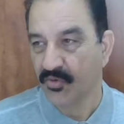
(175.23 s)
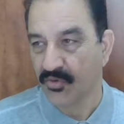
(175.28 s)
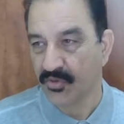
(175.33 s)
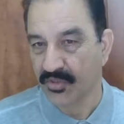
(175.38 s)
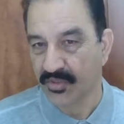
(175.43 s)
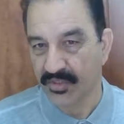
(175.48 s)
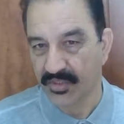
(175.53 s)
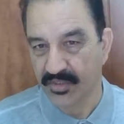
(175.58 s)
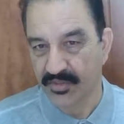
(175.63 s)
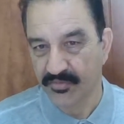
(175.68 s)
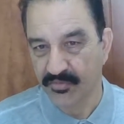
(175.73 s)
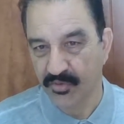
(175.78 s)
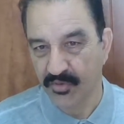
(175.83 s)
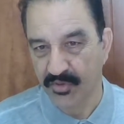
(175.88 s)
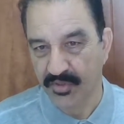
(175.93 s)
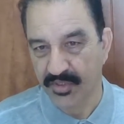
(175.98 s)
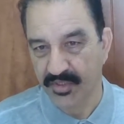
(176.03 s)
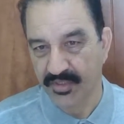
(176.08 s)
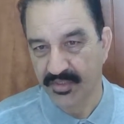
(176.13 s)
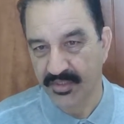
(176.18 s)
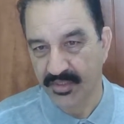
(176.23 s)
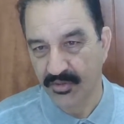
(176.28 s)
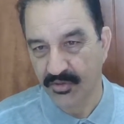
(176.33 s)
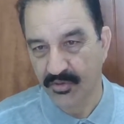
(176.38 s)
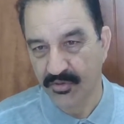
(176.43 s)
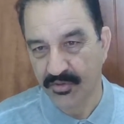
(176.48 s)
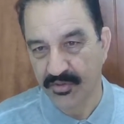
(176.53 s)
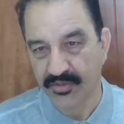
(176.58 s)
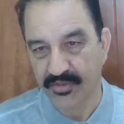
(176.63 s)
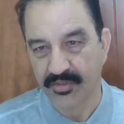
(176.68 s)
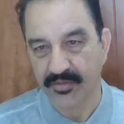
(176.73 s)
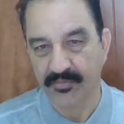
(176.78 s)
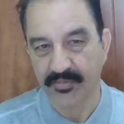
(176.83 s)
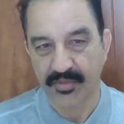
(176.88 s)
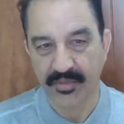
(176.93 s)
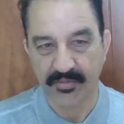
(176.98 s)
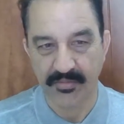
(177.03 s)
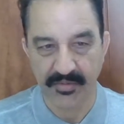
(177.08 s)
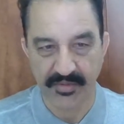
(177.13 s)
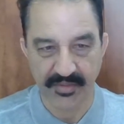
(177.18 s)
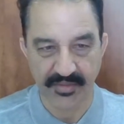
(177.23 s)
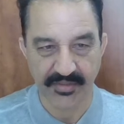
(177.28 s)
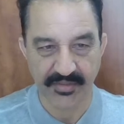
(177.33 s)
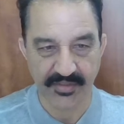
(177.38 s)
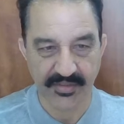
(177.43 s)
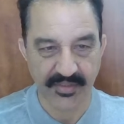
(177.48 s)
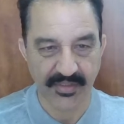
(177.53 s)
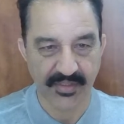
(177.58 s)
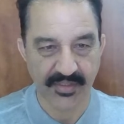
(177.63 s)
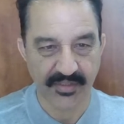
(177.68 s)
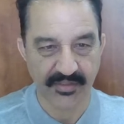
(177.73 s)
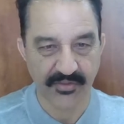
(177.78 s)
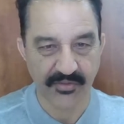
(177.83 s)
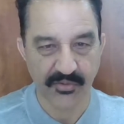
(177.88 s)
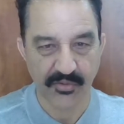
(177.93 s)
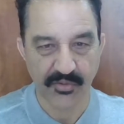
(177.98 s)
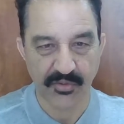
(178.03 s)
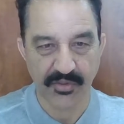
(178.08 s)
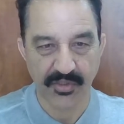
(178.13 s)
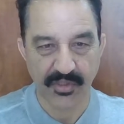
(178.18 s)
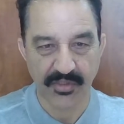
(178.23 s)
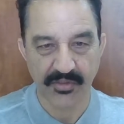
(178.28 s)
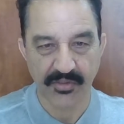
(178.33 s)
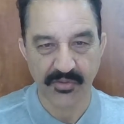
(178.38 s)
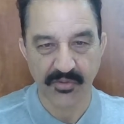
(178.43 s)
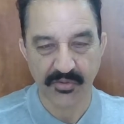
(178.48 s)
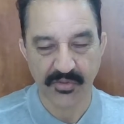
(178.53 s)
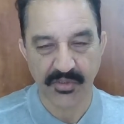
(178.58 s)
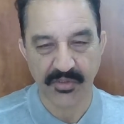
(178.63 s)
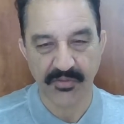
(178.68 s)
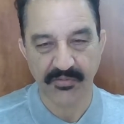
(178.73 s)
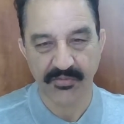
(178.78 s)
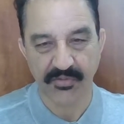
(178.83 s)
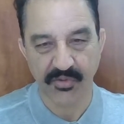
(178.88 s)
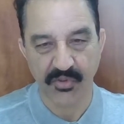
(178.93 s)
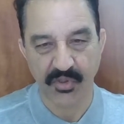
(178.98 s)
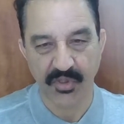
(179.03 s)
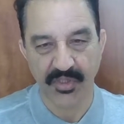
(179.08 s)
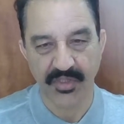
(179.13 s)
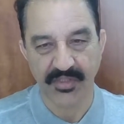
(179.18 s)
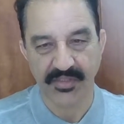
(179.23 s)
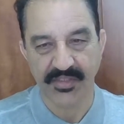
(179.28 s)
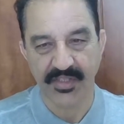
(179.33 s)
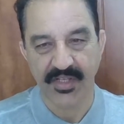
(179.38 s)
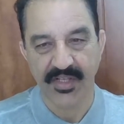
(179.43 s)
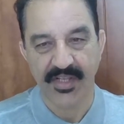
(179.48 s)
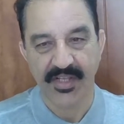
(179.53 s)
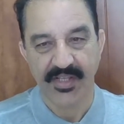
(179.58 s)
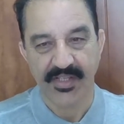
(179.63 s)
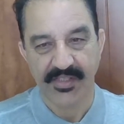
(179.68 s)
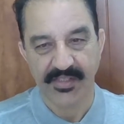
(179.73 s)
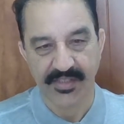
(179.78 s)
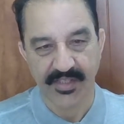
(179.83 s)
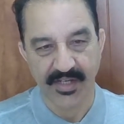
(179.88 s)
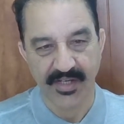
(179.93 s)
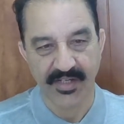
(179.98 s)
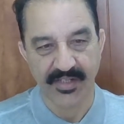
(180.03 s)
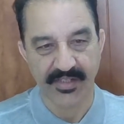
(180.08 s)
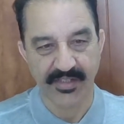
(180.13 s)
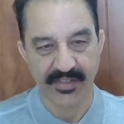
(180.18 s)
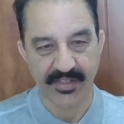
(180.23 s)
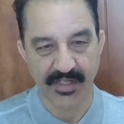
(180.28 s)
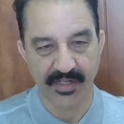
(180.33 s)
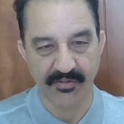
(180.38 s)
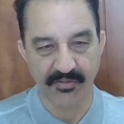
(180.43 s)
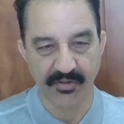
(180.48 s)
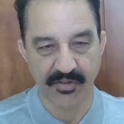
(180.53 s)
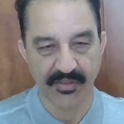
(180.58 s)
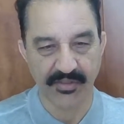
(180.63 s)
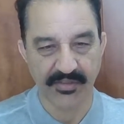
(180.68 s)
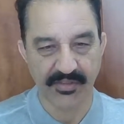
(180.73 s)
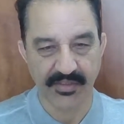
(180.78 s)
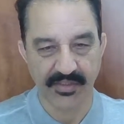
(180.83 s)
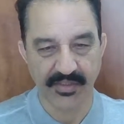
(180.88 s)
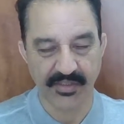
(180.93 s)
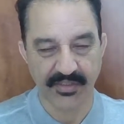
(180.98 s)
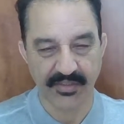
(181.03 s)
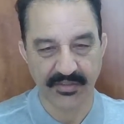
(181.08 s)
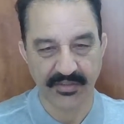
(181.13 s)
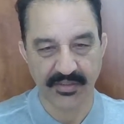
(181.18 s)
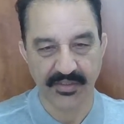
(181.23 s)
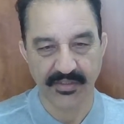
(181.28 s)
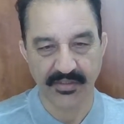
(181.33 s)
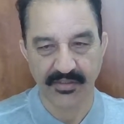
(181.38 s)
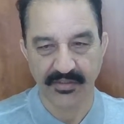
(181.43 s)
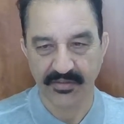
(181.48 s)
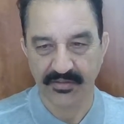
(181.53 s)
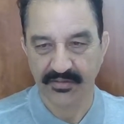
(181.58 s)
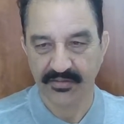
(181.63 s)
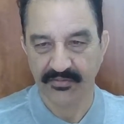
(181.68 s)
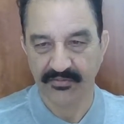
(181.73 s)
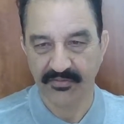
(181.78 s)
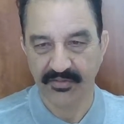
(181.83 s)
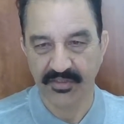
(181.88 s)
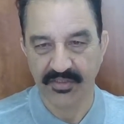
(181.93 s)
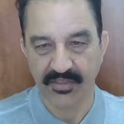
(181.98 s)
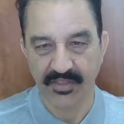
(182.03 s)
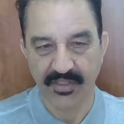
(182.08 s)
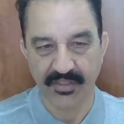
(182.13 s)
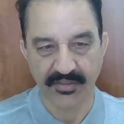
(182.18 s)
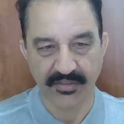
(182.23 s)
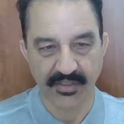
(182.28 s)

440 kilonewton per meter square. So non-corrosive soils, sand, gravels are the which